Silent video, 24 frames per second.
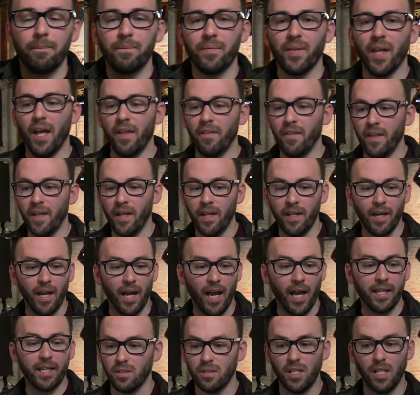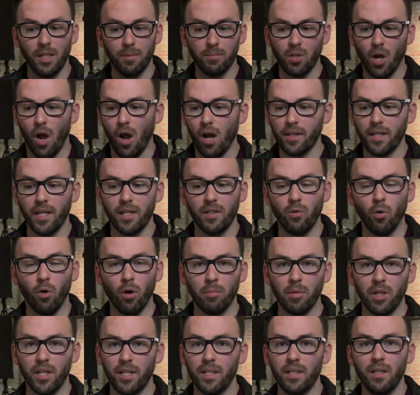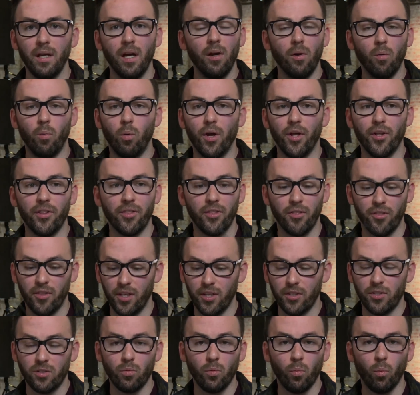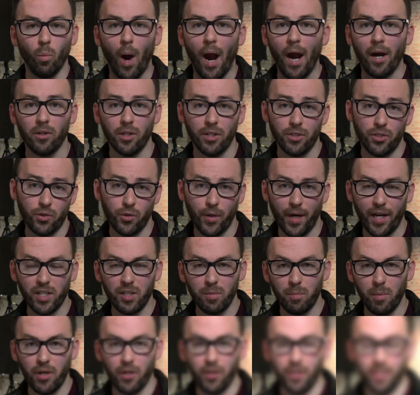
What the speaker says: and then I can keep talking normally with this wireless transmitter